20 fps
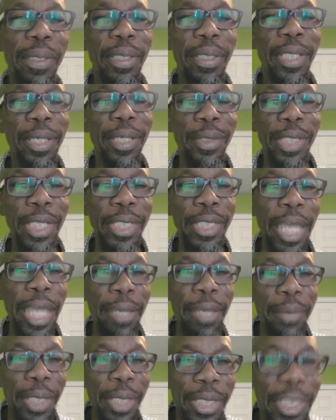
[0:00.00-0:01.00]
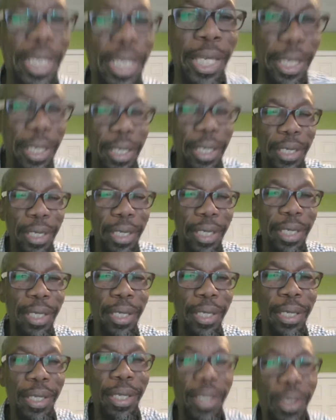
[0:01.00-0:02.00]
there was a time they said
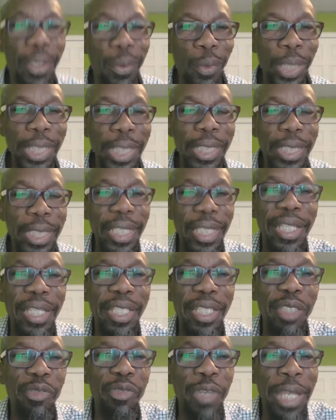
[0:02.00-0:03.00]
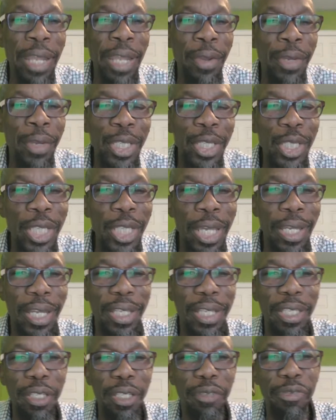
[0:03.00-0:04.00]
West Indies Federation
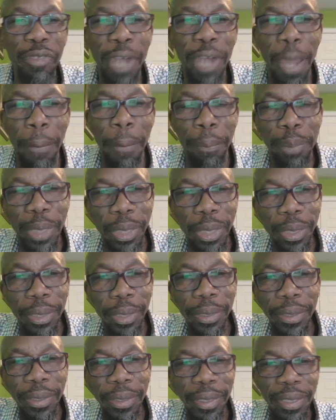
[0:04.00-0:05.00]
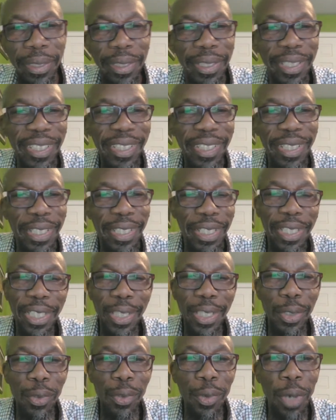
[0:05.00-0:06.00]
and it flopped. It
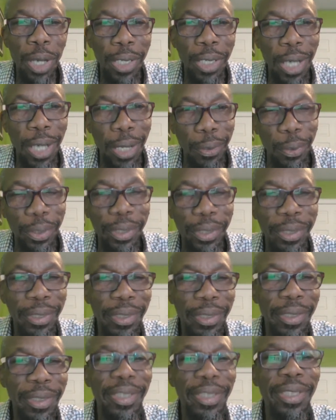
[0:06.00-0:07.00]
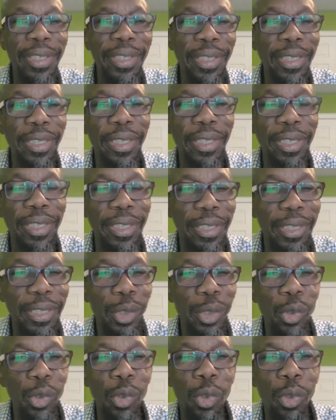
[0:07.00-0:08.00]
didn't work out.
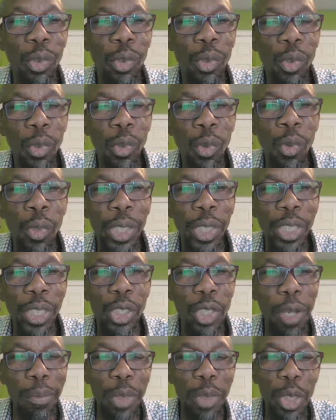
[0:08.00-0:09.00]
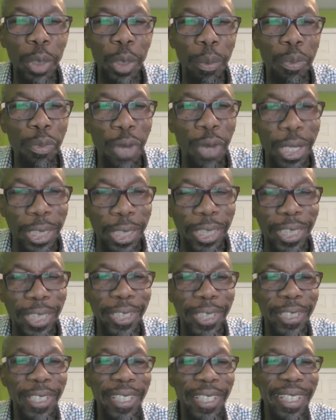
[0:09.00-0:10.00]
So who will jump ship
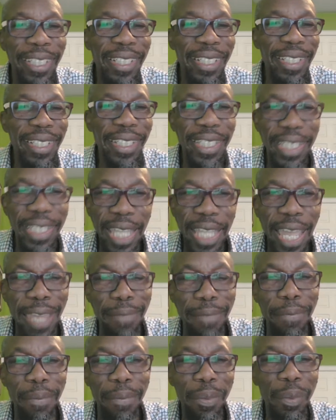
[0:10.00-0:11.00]
first this time?